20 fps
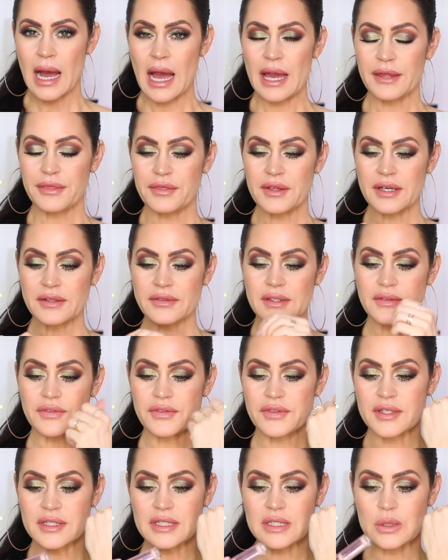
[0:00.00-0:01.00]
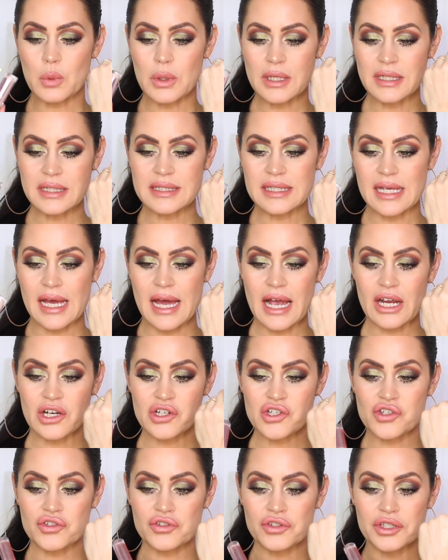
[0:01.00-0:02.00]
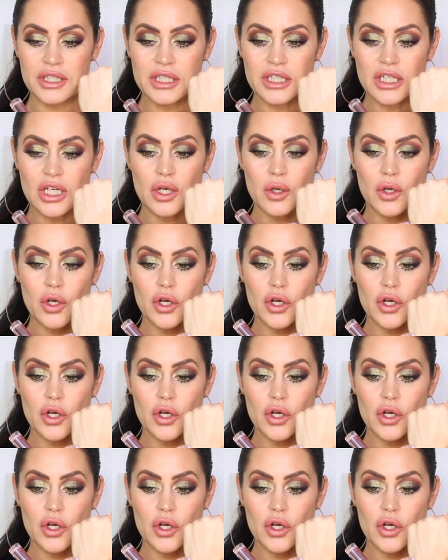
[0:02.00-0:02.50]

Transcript: I think that this one is actually